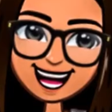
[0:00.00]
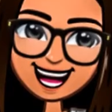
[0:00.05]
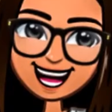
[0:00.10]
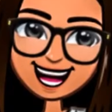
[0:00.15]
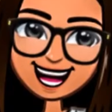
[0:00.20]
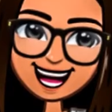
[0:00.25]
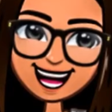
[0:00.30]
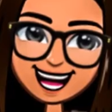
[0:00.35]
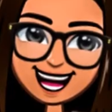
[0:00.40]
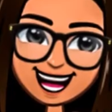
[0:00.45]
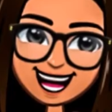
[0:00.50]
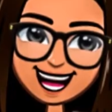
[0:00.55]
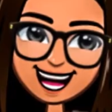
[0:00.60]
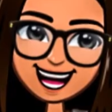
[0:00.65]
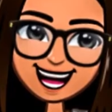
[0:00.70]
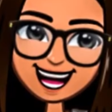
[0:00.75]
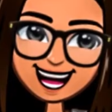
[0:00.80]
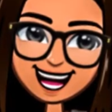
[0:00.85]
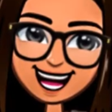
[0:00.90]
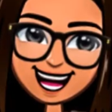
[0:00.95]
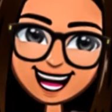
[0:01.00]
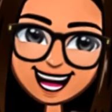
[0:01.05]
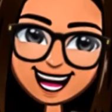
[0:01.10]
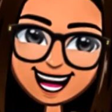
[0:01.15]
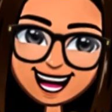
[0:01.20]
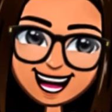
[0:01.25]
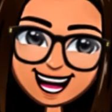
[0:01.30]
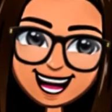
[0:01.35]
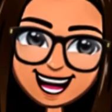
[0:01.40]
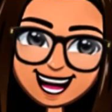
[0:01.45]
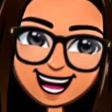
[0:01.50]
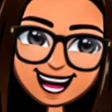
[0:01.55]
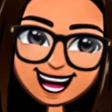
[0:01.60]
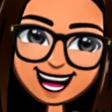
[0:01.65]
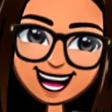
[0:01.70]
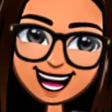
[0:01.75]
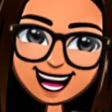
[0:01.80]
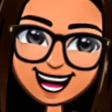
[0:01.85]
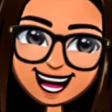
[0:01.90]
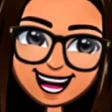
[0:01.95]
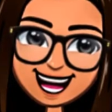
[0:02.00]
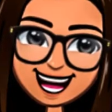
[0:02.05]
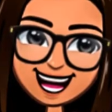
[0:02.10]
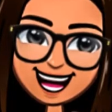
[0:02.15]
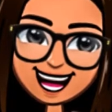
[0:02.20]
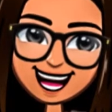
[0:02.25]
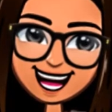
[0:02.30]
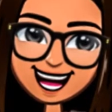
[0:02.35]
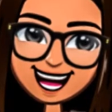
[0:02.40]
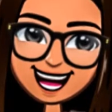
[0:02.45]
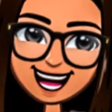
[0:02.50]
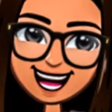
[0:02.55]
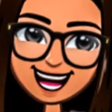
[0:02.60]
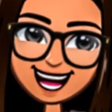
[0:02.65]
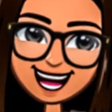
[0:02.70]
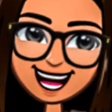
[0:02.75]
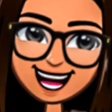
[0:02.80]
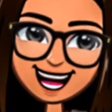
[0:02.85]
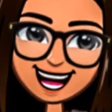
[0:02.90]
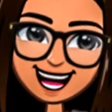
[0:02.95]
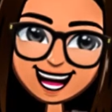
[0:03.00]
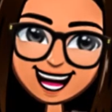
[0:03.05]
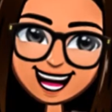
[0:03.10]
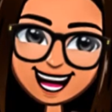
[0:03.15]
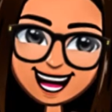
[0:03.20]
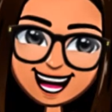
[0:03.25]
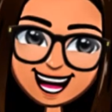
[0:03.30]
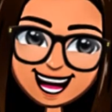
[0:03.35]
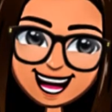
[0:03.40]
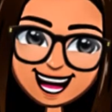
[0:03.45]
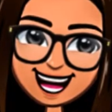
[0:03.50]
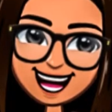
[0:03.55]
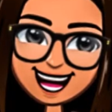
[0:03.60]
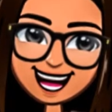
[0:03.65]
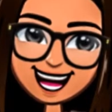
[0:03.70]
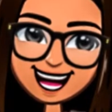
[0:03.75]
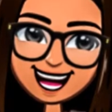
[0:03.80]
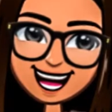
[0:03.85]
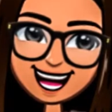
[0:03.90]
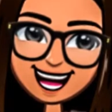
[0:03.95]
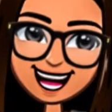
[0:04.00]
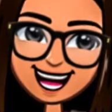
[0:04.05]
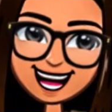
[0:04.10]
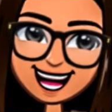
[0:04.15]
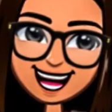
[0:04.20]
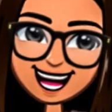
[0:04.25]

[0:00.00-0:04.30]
(no one is talking)